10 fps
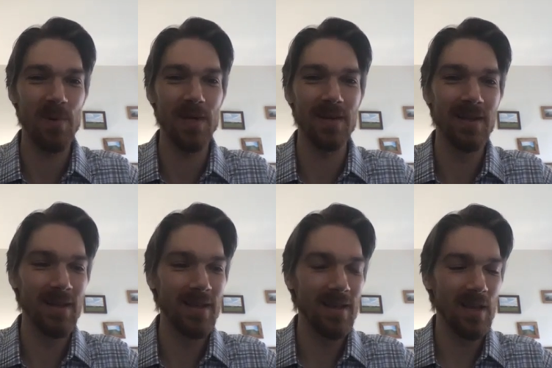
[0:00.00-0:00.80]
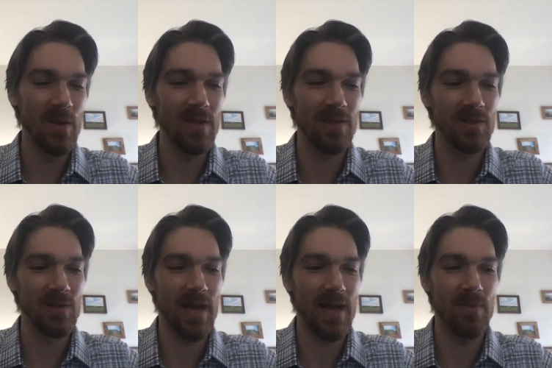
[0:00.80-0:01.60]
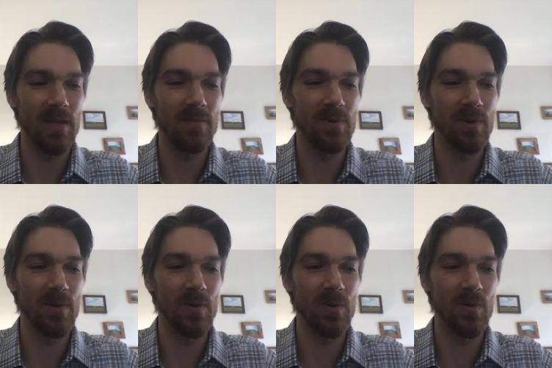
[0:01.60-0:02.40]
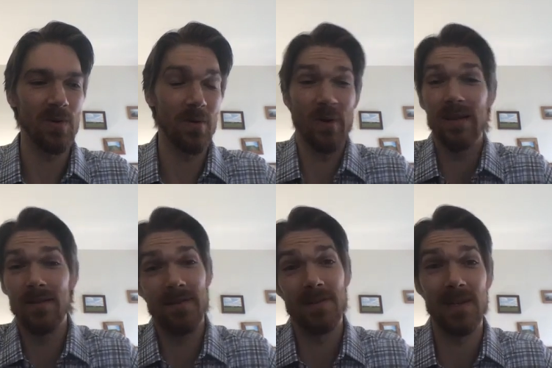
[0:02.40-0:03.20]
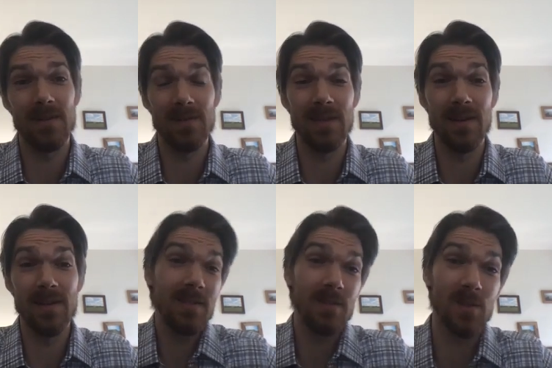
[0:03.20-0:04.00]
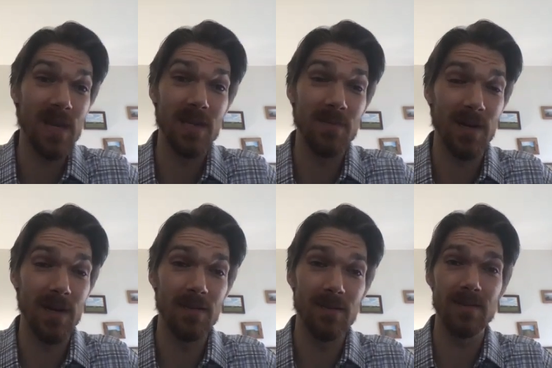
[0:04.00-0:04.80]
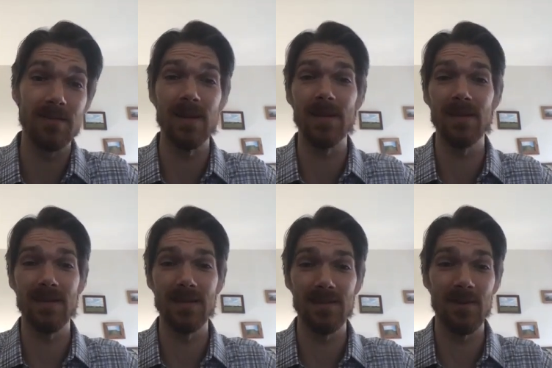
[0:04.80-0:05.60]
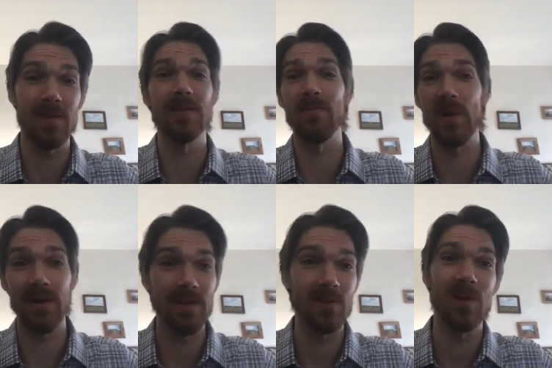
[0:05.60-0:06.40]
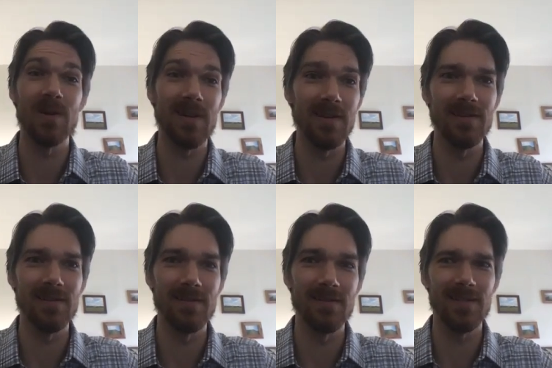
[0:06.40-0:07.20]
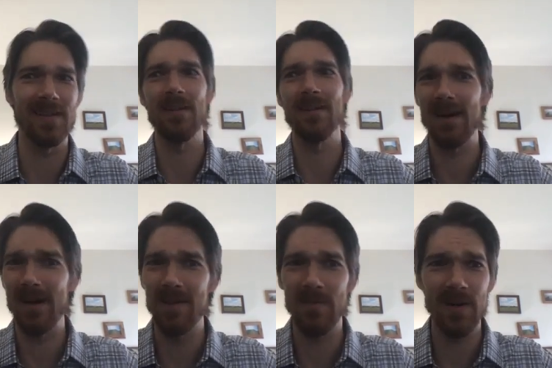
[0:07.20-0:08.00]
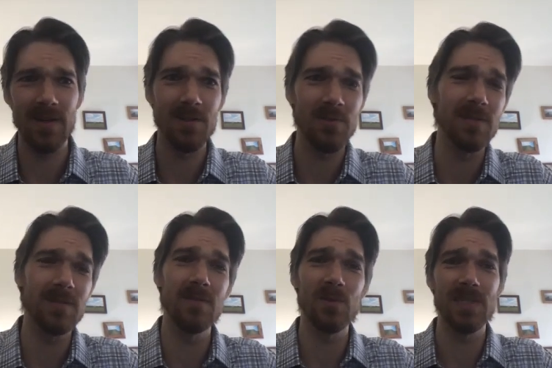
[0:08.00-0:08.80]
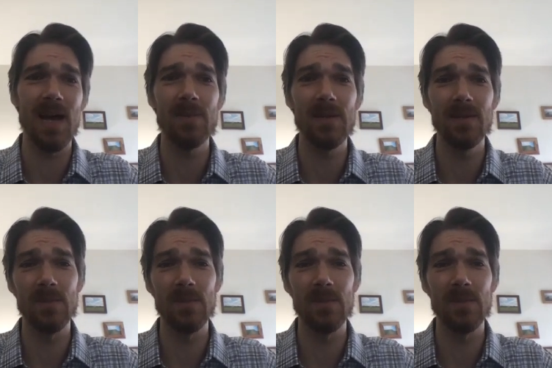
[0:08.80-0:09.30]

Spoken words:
But I think there's a lot of people who are waiting for sales and they are still spending money, right? And that's where I think the market is where it is, and scary how high the market is relative to what's happening.